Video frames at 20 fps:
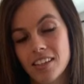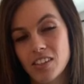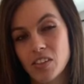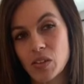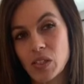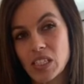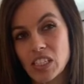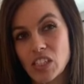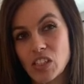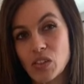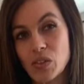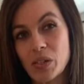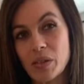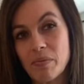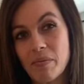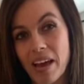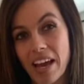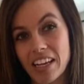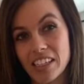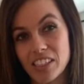So, could you
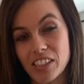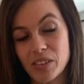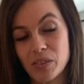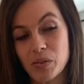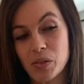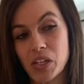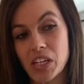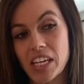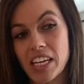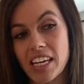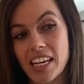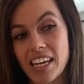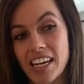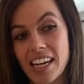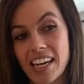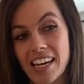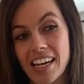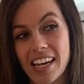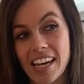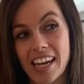imagine
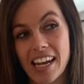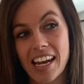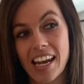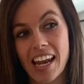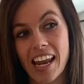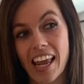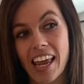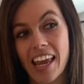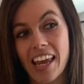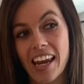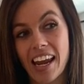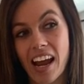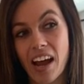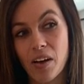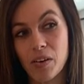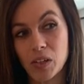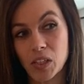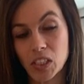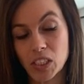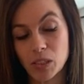working eight
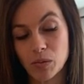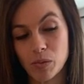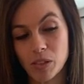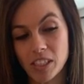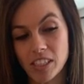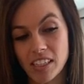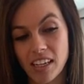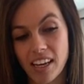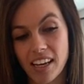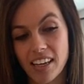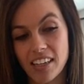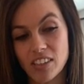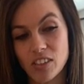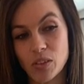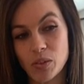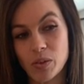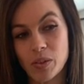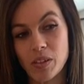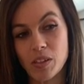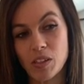hours per day
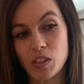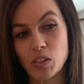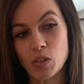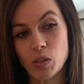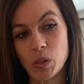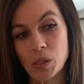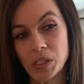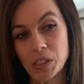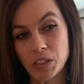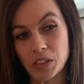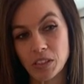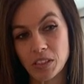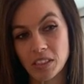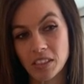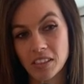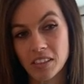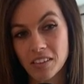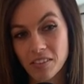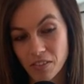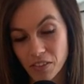doing chores
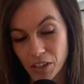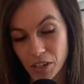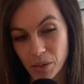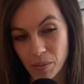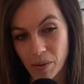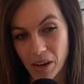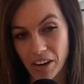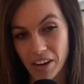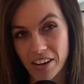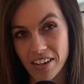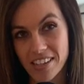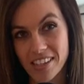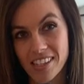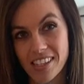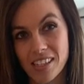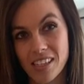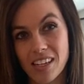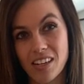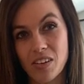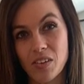for your
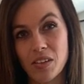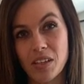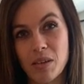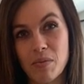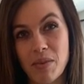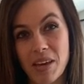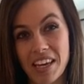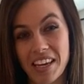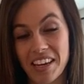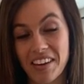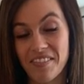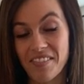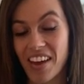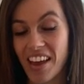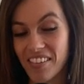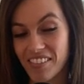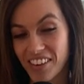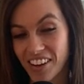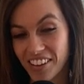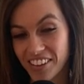parents and only making
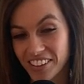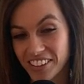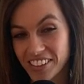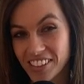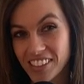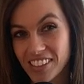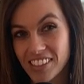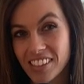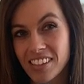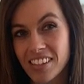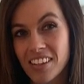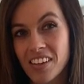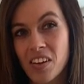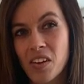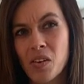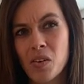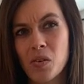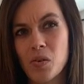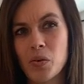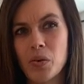$5
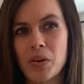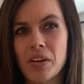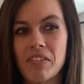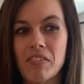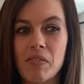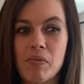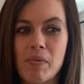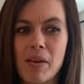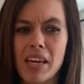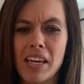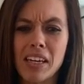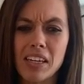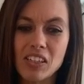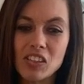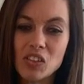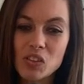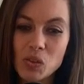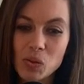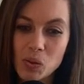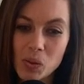or even making
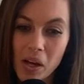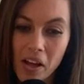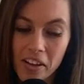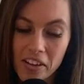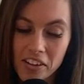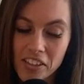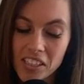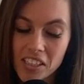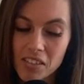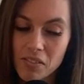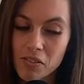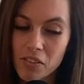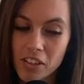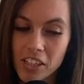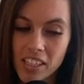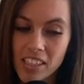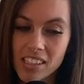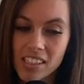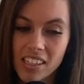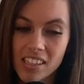
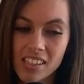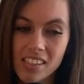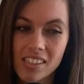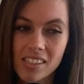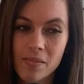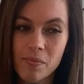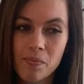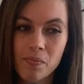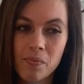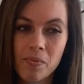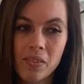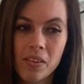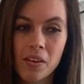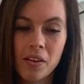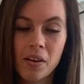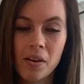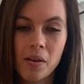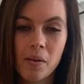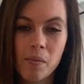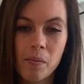$2.40?
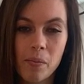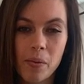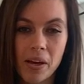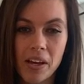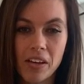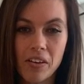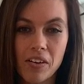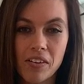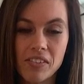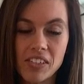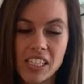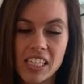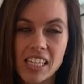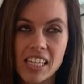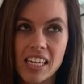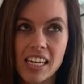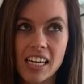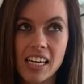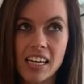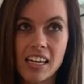But you have to
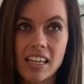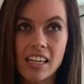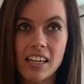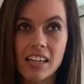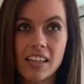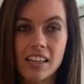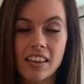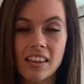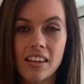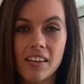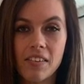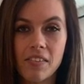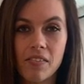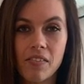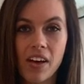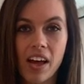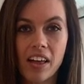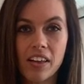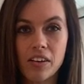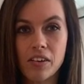think the
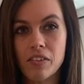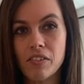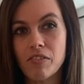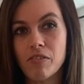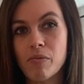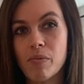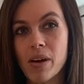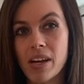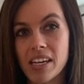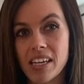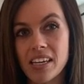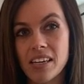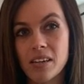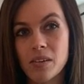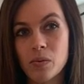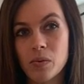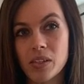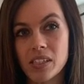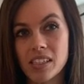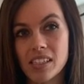value of
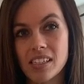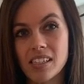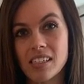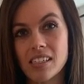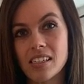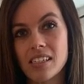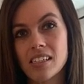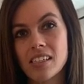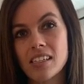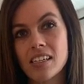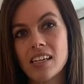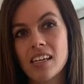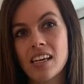money wasn't